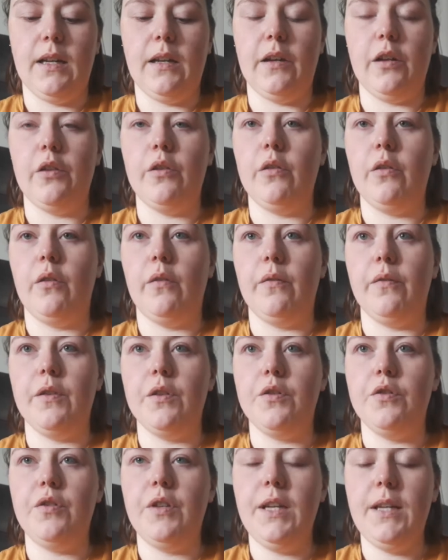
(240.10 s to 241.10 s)
and out of the
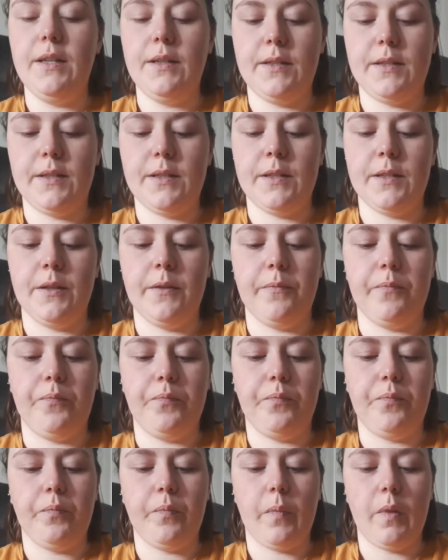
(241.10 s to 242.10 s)
treats.
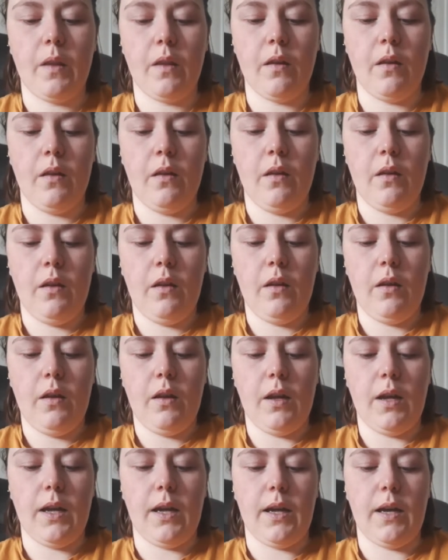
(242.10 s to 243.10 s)

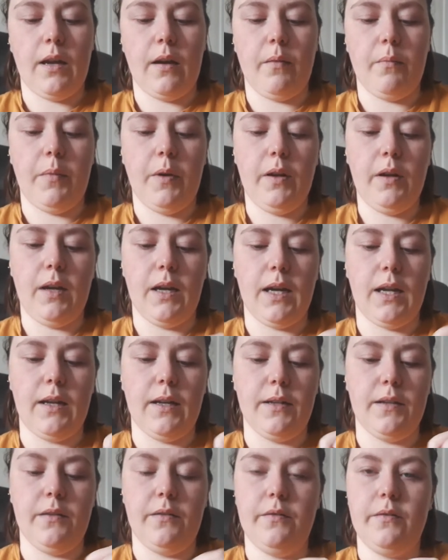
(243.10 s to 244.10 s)

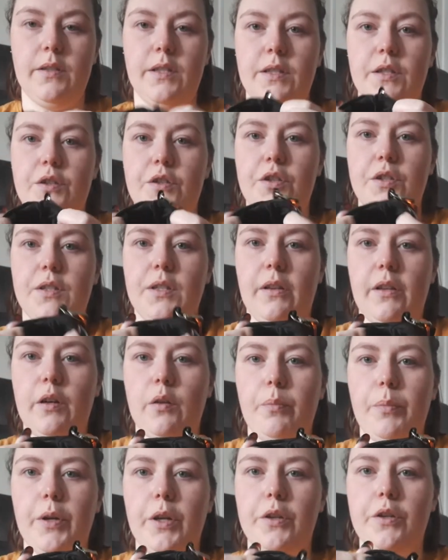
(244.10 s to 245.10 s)
This is just a little
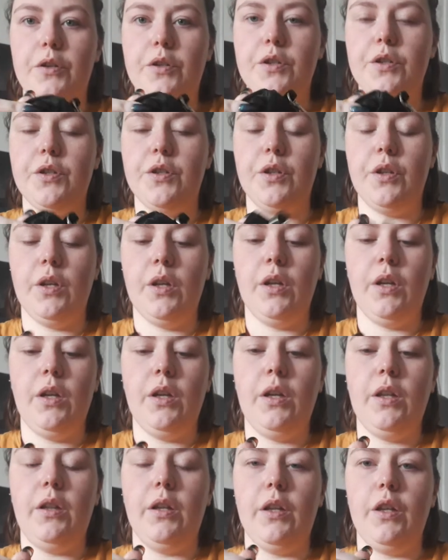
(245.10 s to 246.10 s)
pouch
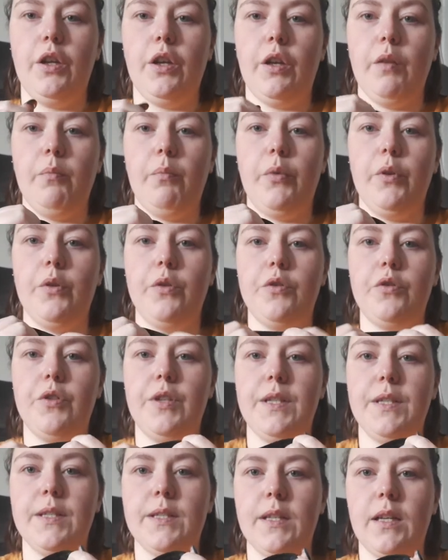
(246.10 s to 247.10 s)
that you can put
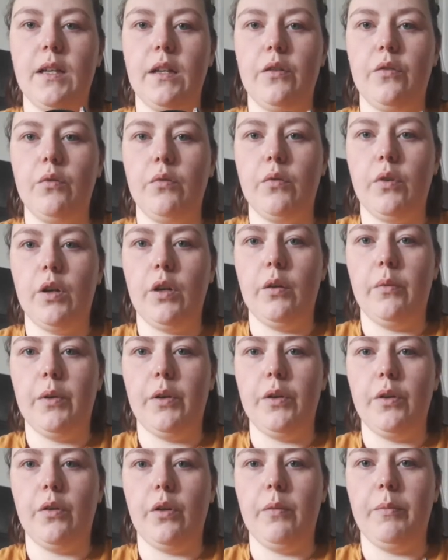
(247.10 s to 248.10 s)
treats in. I don't know how well
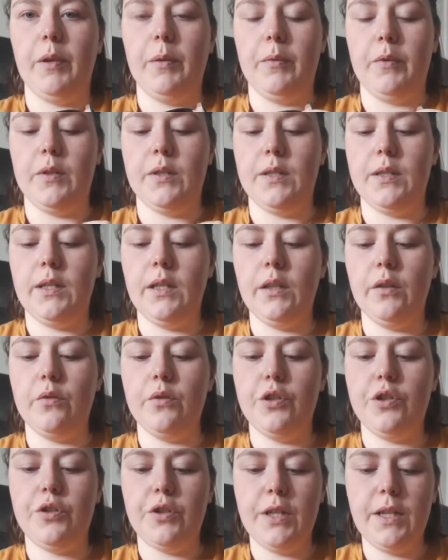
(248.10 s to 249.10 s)
you're going to be able to see
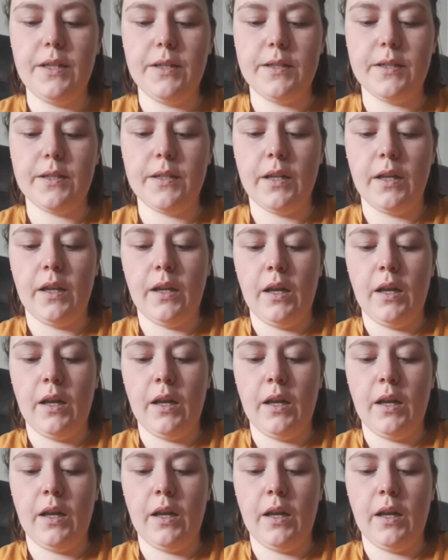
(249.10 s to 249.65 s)
those treats.